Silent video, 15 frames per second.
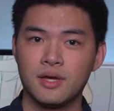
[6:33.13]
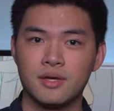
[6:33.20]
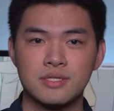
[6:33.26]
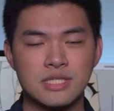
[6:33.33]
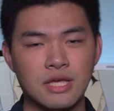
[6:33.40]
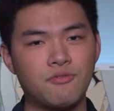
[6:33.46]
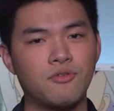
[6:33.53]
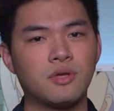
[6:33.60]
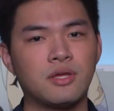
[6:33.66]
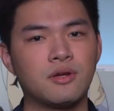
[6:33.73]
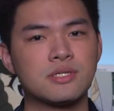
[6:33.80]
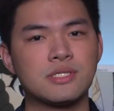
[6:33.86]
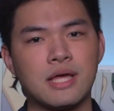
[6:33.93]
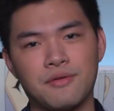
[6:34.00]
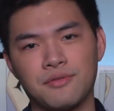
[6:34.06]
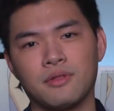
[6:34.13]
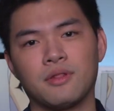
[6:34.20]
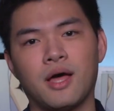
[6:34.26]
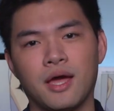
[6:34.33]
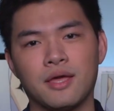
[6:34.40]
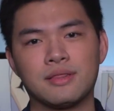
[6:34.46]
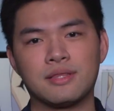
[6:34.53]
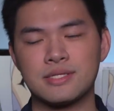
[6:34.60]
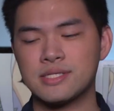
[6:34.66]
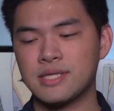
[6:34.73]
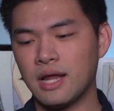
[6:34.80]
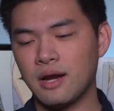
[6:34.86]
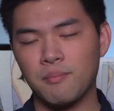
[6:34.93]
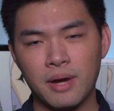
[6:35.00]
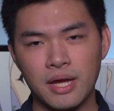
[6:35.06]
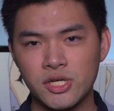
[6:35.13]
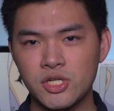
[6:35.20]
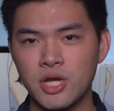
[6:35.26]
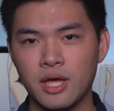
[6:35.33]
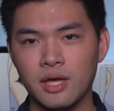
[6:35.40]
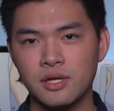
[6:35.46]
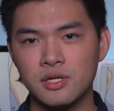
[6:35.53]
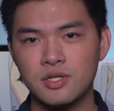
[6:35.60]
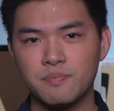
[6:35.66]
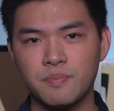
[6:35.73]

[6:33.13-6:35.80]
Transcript: Several years down the line, the setup might change,